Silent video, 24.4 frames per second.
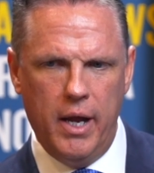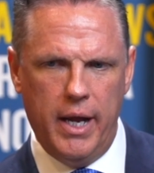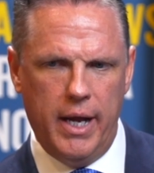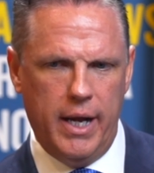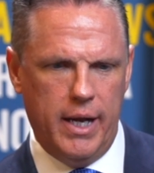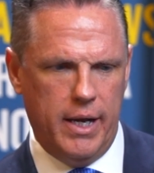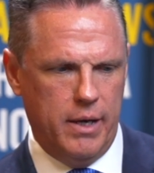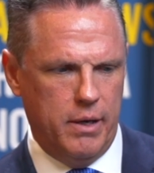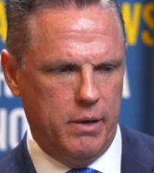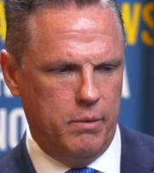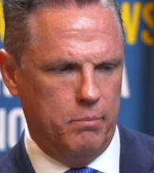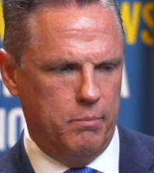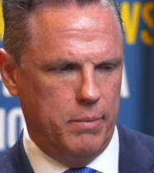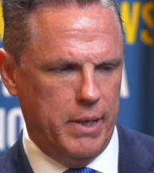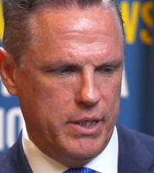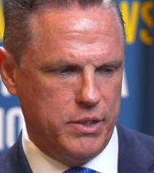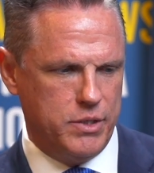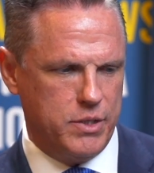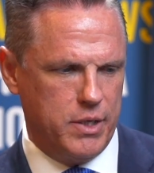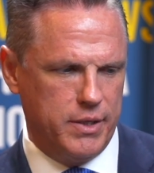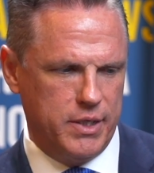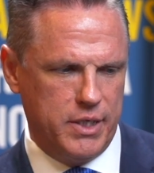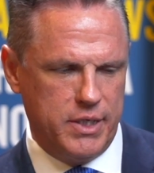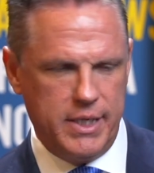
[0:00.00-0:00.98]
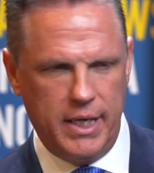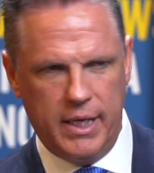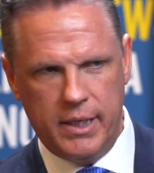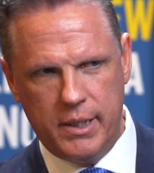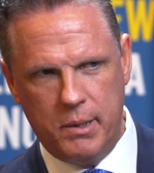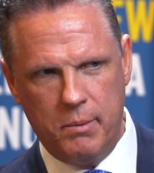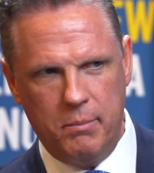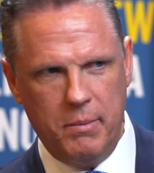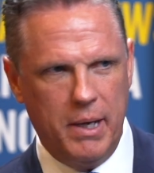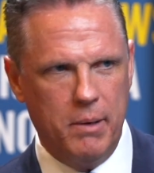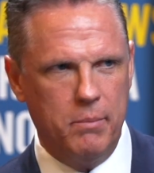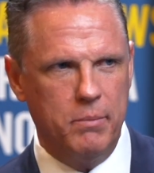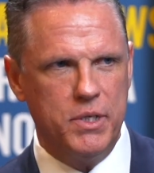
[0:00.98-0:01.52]
and based on the Ten
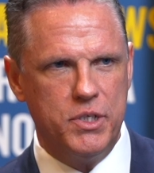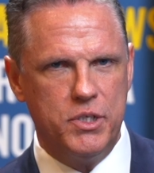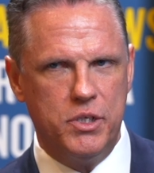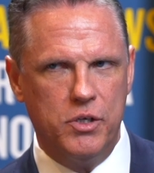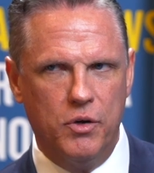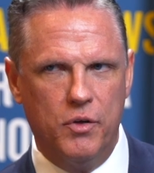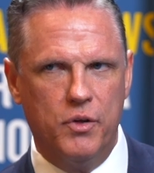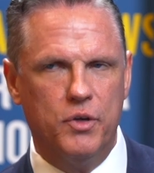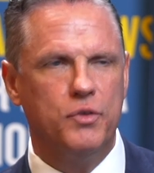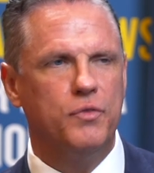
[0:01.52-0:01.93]
Commandments, you know,